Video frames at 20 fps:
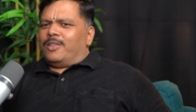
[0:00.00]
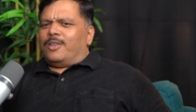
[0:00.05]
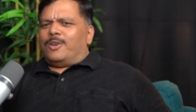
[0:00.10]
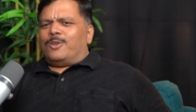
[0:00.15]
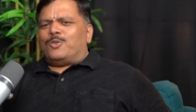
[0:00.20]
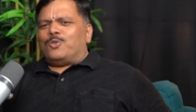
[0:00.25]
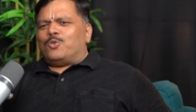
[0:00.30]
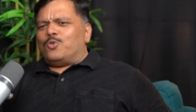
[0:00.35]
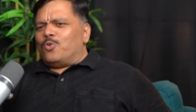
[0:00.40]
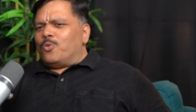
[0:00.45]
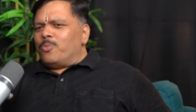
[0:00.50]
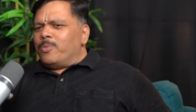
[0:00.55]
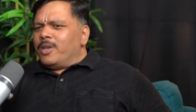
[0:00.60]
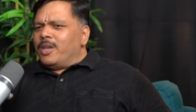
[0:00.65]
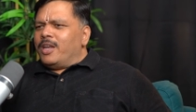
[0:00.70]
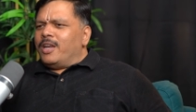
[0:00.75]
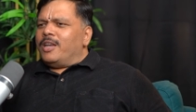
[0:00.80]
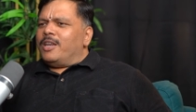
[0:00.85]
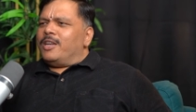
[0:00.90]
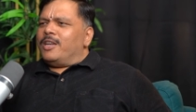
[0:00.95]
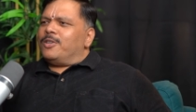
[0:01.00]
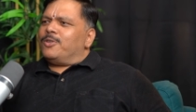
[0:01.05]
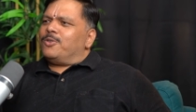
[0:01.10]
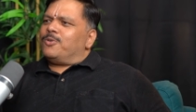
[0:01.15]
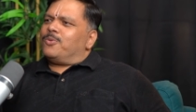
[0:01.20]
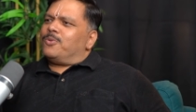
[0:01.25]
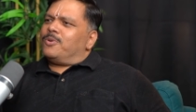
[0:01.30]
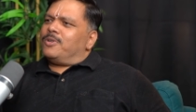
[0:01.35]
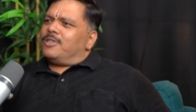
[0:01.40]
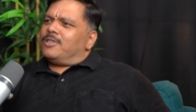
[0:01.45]
There are so many Indian
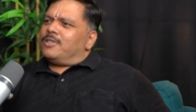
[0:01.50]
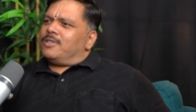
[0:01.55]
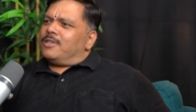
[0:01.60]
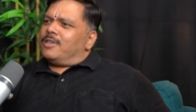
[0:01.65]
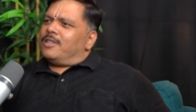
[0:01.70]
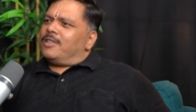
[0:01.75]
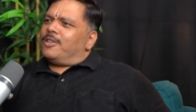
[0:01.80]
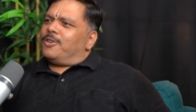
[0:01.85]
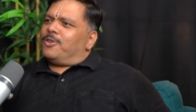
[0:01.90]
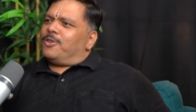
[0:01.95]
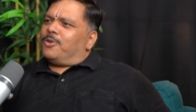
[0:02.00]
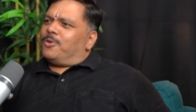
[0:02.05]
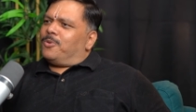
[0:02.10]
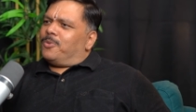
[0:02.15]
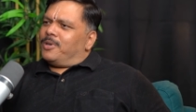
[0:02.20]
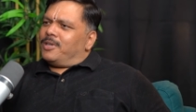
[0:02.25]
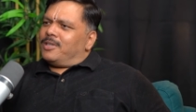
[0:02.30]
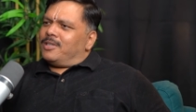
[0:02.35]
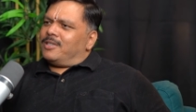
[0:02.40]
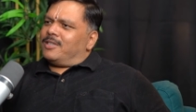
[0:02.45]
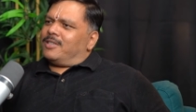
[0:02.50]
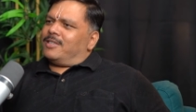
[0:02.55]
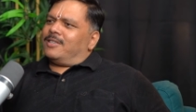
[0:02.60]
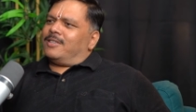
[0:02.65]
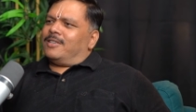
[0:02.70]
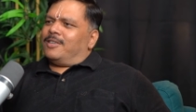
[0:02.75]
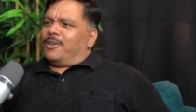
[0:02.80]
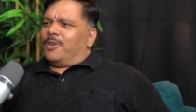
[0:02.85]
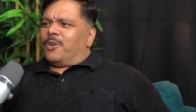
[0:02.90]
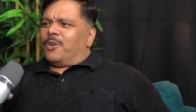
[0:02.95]
students in the US,
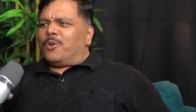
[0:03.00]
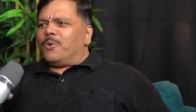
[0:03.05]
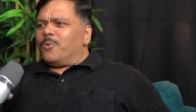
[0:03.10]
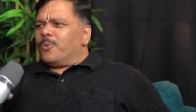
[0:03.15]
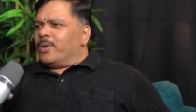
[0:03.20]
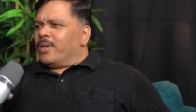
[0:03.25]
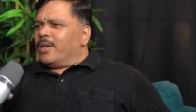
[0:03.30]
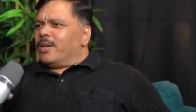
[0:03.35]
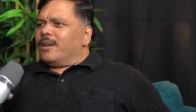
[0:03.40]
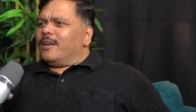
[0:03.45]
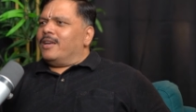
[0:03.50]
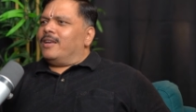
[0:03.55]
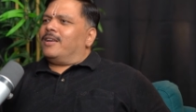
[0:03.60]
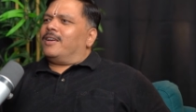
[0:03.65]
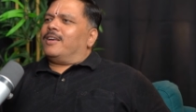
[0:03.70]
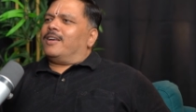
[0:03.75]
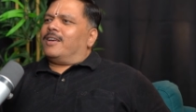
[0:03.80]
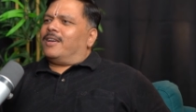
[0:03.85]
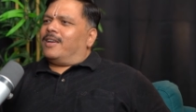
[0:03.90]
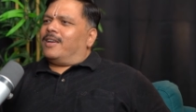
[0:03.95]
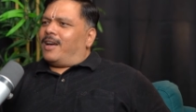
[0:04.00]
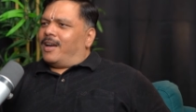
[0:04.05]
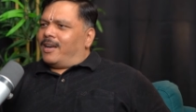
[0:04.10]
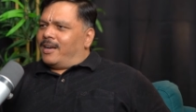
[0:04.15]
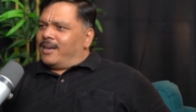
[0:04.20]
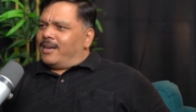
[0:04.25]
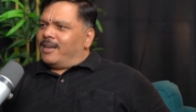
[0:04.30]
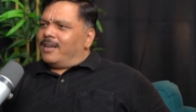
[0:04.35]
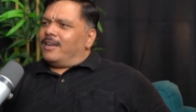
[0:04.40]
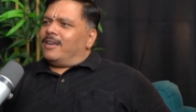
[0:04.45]
UK,
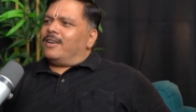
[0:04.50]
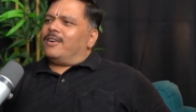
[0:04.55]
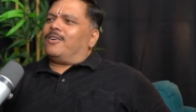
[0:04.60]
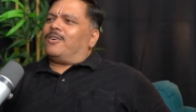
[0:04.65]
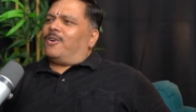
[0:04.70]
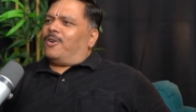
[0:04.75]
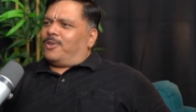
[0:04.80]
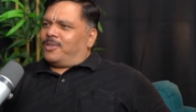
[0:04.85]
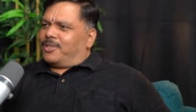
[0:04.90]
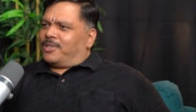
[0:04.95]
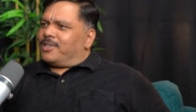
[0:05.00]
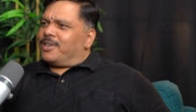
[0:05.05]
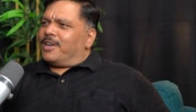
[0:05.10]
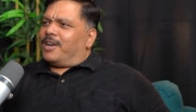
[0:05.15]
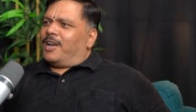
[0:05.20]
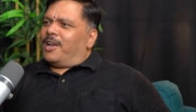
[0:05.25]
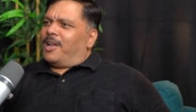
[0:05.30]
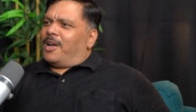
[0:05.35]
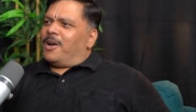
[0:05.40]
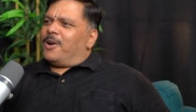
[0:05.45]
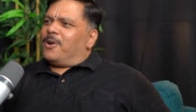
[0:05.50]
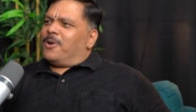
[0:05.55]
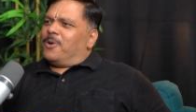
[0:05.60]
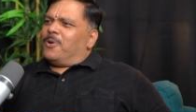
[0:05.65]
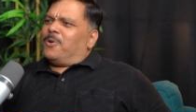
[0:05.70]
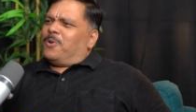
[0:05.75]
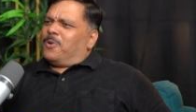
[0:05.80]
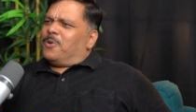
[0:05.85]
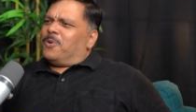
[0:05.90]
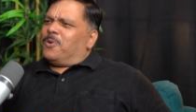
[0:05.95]
Canada, Australia
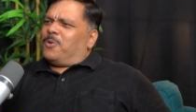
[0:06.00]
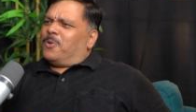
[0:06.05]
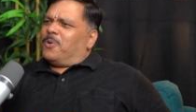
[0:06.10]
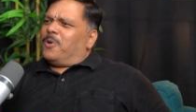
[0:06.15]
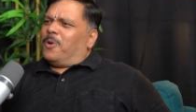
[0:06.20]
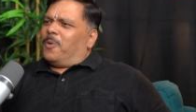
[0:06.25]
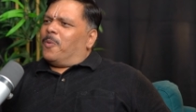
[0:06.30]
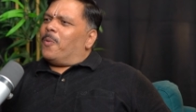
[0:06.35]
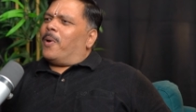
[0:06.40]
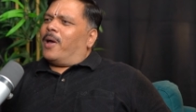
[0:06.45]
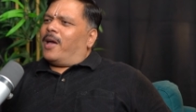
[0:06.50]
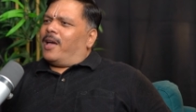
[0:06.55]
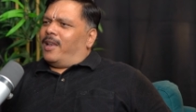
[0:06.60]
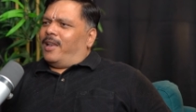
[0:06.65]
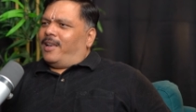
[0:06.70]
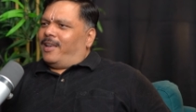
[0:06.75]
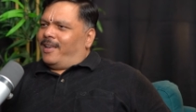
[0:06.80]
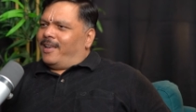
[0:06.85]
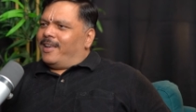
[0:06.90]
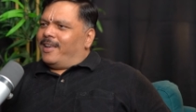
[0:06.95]
doing well.